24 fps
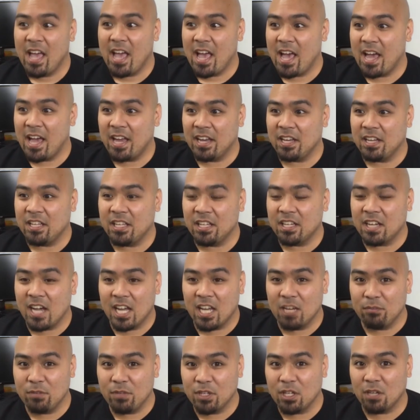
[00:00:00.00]
And he
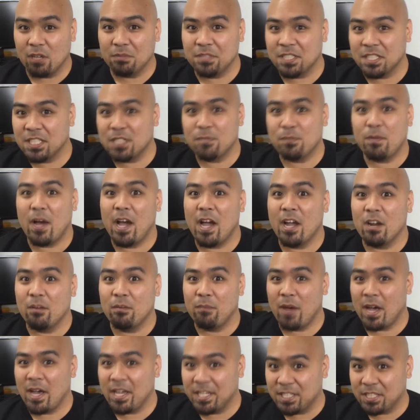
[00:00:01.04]
kind of becomes
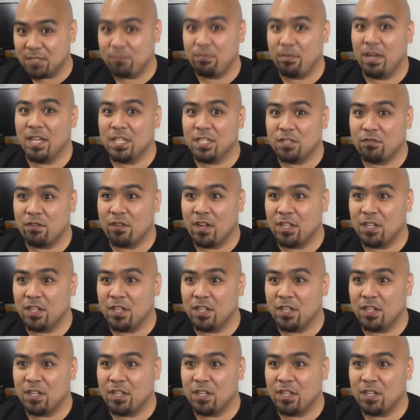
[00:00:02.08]
inspired by his best